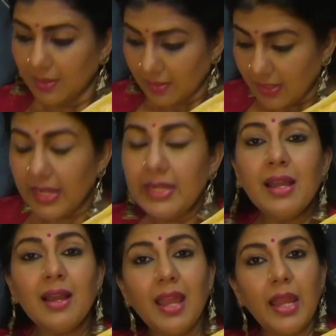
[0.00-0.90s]

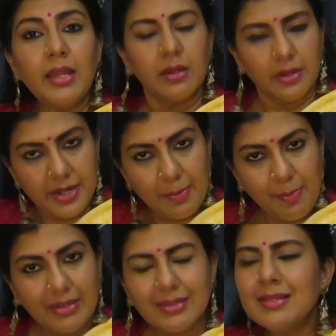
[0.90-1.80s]
India gained her
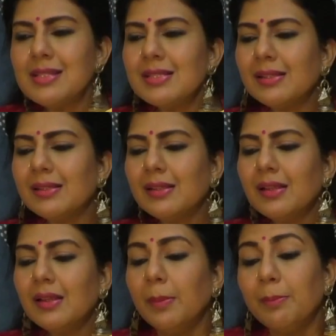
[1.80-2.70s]
independence,
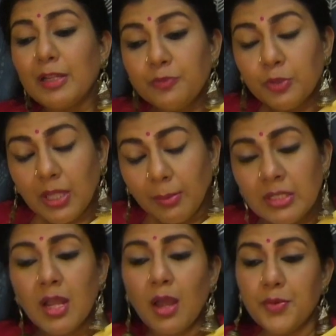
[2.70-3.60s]
but for Tamil
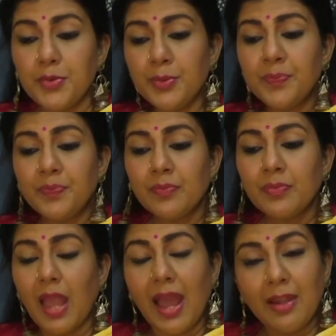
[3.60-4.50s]
Nadu
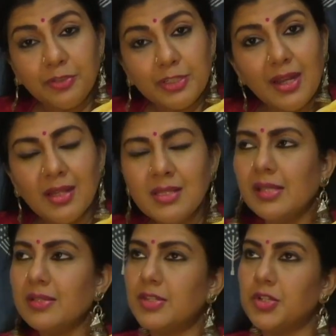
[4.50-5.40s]
and for dance
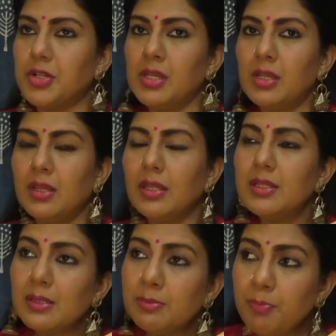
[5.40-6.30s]
history, it's
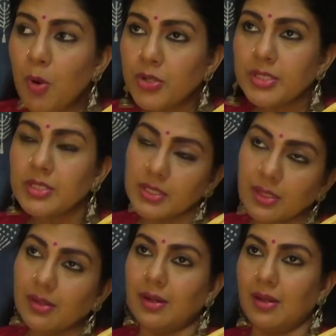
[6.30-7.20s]
an important
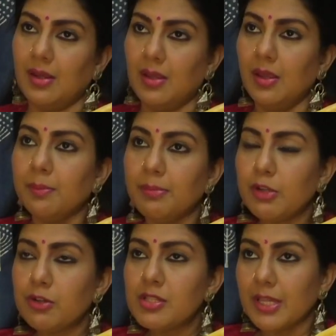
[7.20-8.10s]
year
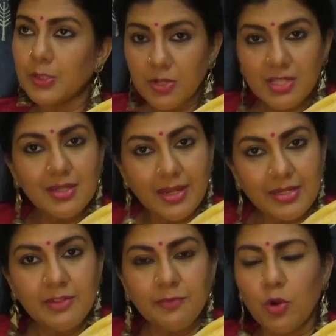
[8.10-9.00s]
because it was in
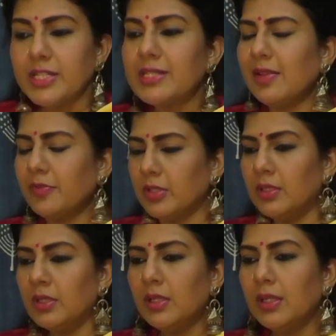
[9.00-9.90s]

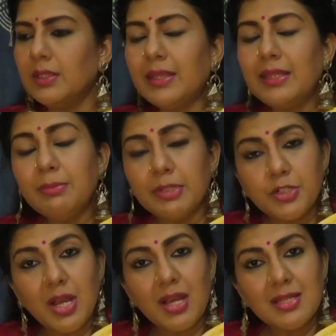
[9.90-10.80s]
1947 that the
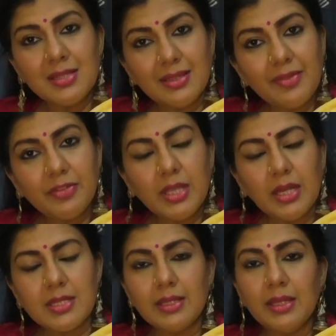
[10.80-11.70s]
Madras
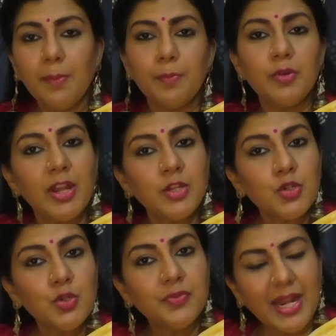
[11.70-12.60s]
Devadasi
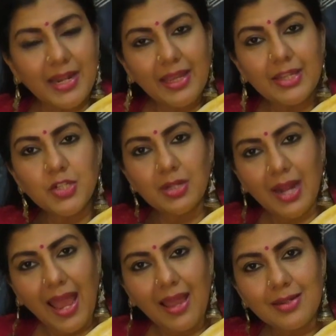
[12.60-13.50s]
Prevention of Dedication
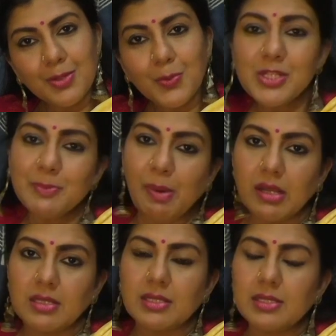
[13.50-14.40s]
Act was
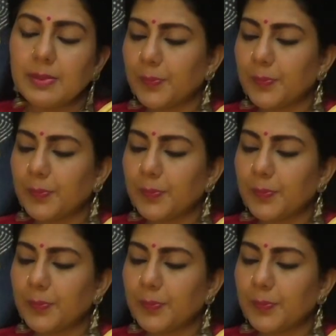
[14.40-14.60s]
passed.